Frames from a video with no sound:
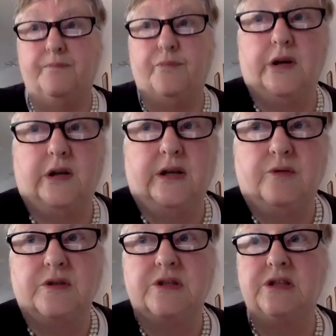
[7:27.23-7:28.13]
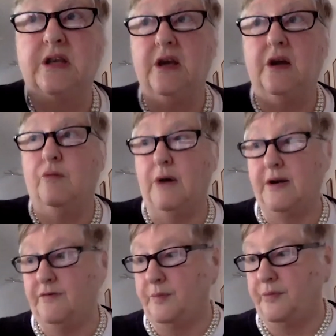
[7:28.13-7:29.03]
really was one
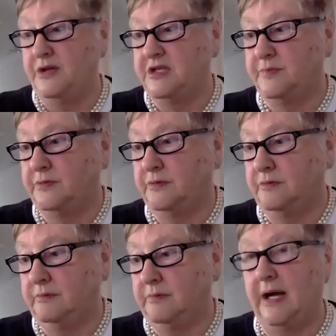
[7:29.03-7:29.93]
of the principal